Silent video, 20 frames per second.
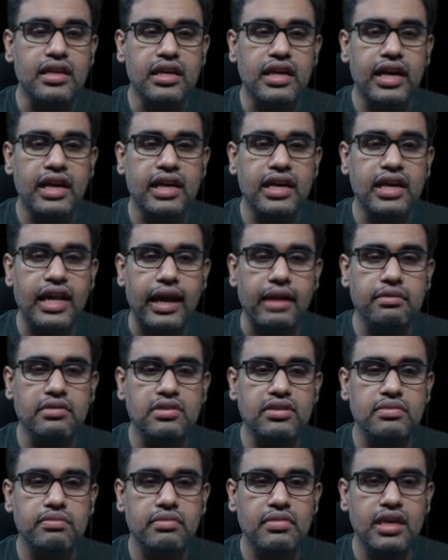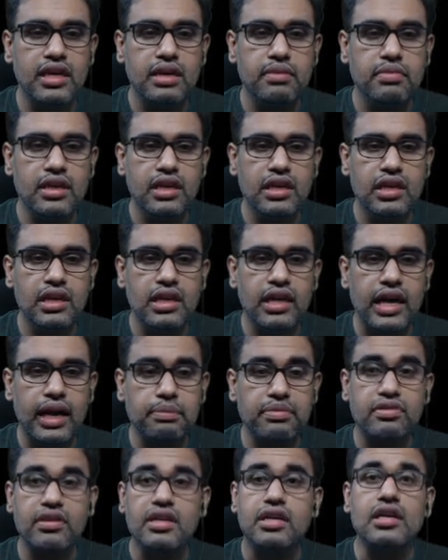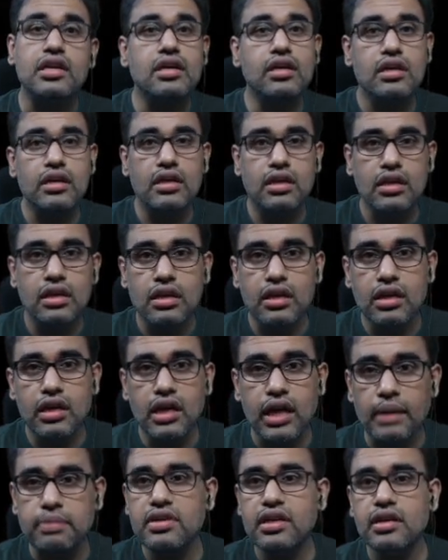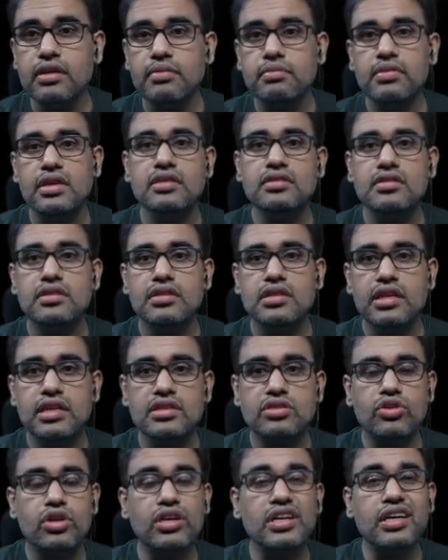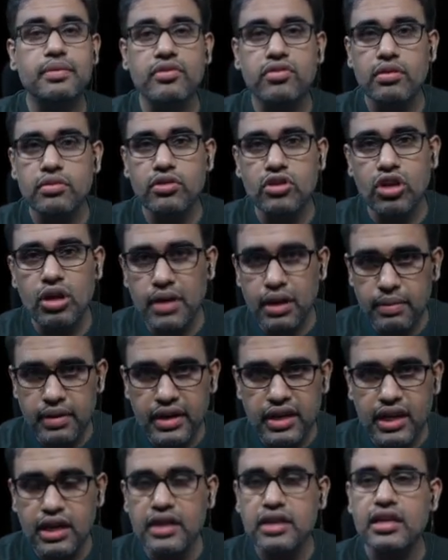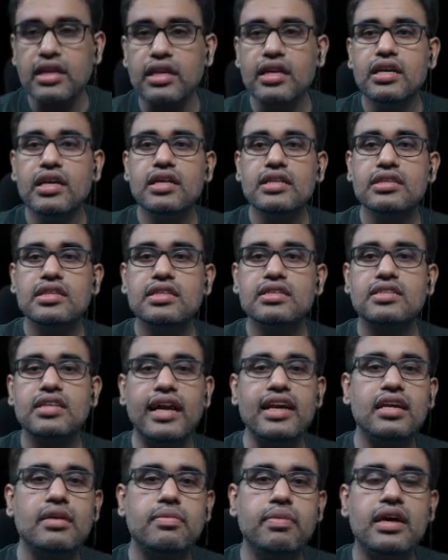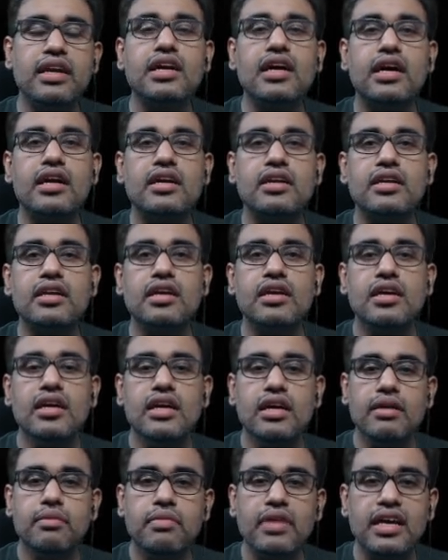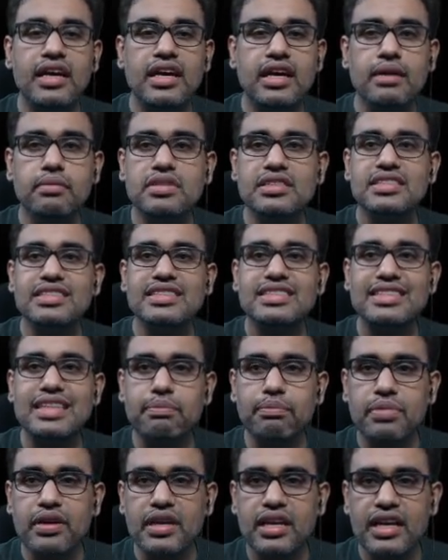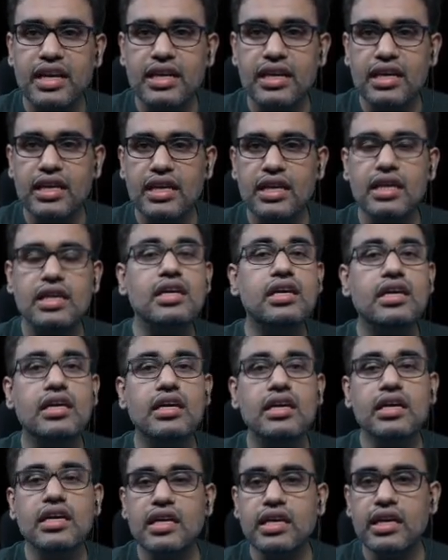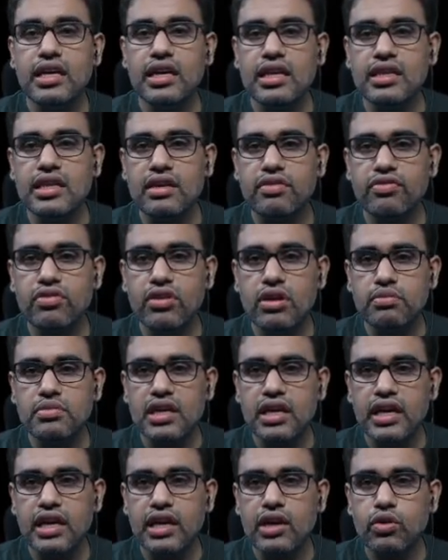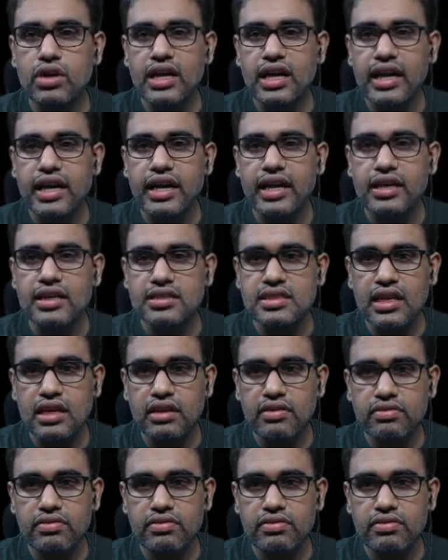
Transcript: at times may be absent. Absent means it is not coming from the common hepatic artery. This right hepatic artery may come separately either from the aorta itself,